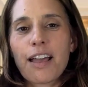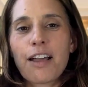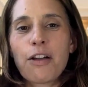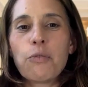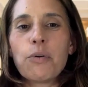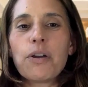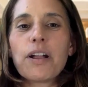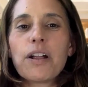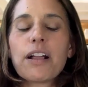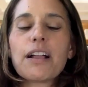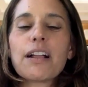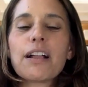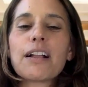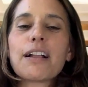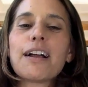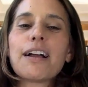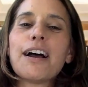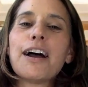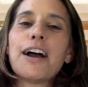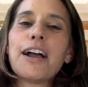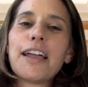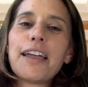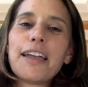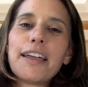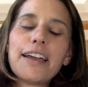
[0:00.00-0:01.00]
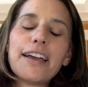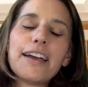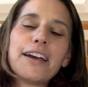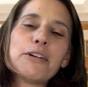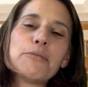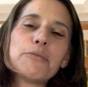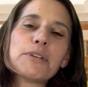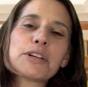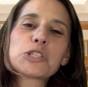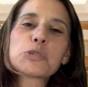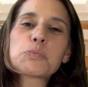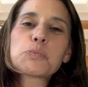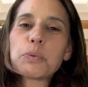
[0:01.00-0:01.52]
where I
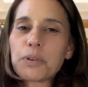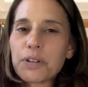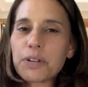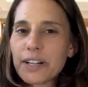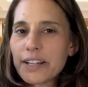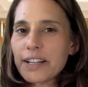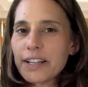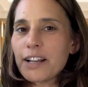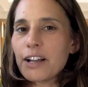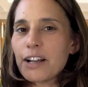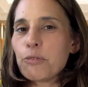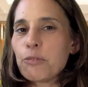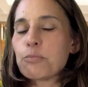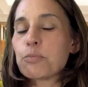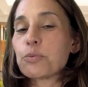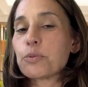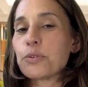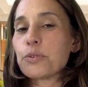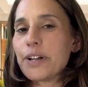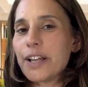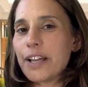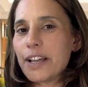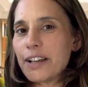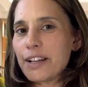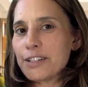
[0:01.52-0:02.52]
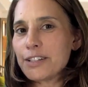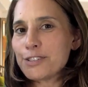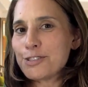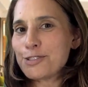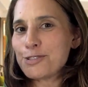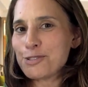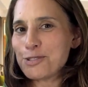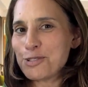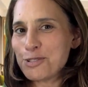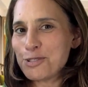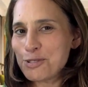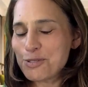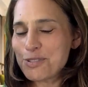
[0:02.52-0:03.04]
am exploring a brand
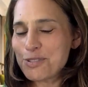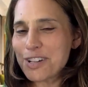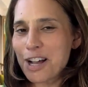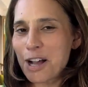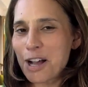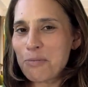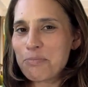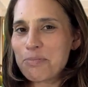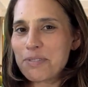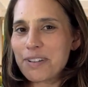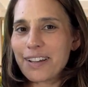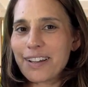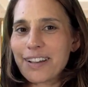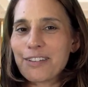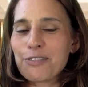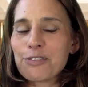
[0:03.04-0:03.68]
new topic,